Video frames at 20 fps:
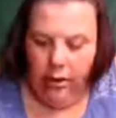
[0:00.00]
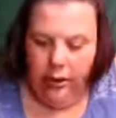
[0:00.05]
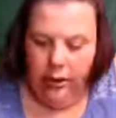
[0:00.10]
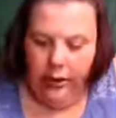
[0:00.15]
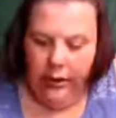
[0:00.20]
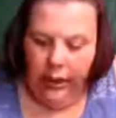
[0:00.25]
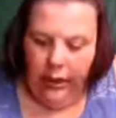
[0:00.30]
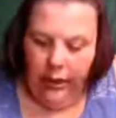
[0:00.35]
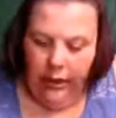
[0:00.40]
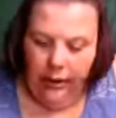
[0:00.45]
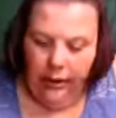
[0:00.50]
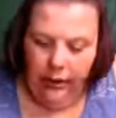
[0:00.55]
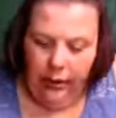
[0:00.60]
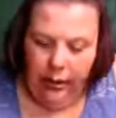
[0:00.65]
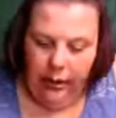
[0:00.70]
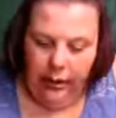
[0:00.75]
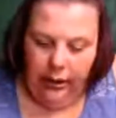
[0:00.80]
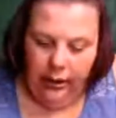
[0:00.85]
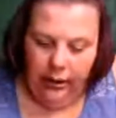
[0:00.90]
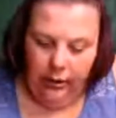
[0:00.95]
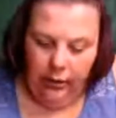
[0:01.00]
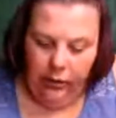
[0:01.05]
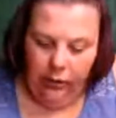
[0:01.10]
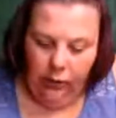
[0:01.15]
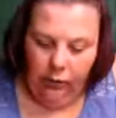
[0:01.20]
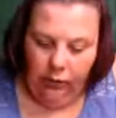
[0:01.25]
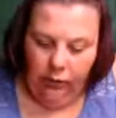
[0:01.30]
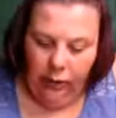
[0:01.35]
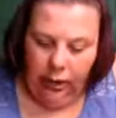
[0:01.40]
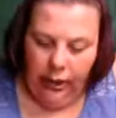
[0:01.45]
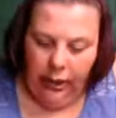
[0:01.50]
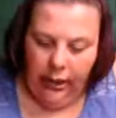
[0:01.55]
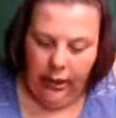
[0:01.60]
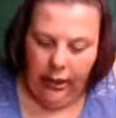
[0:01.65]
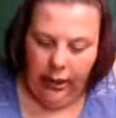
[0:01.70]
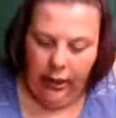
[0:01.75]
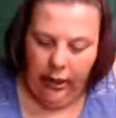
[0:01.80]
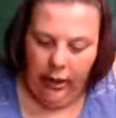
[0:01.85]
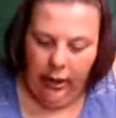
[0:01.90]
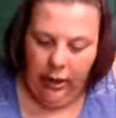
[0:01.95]
You got like a
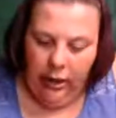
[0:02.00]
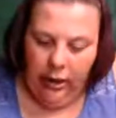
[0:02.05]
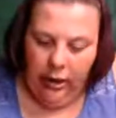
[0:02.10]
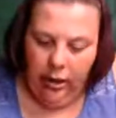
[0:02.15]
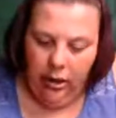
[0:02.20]
gray.